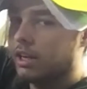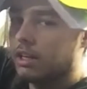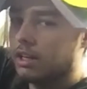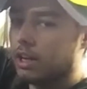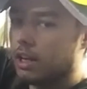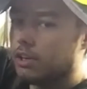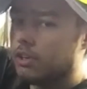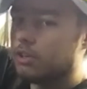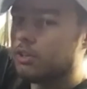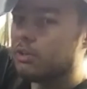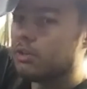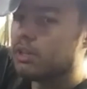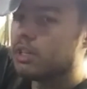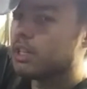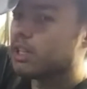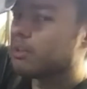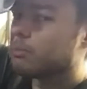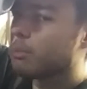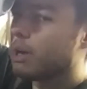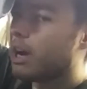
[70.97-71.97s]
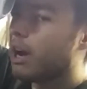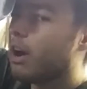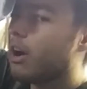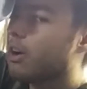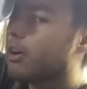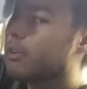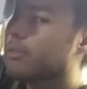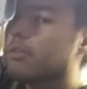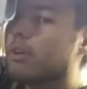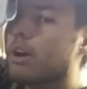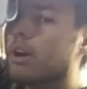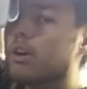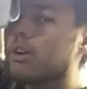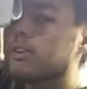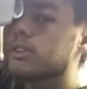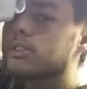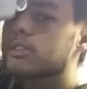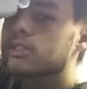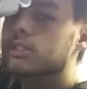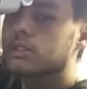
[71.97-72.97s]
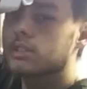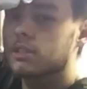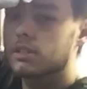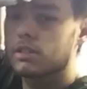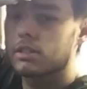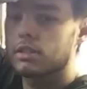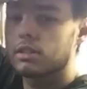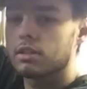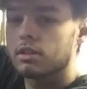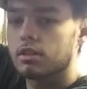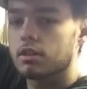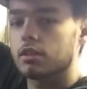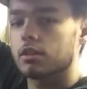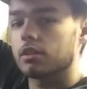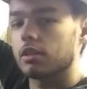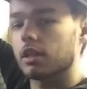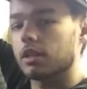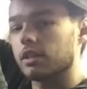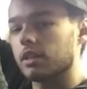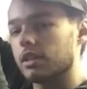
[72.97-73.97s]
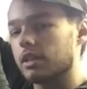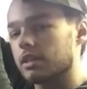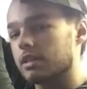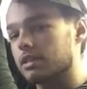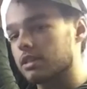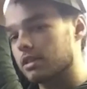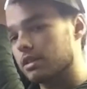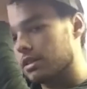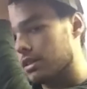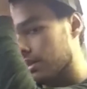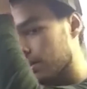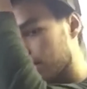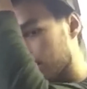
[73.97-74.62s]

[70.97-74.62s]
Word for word: I knew it in my heart of hearts that this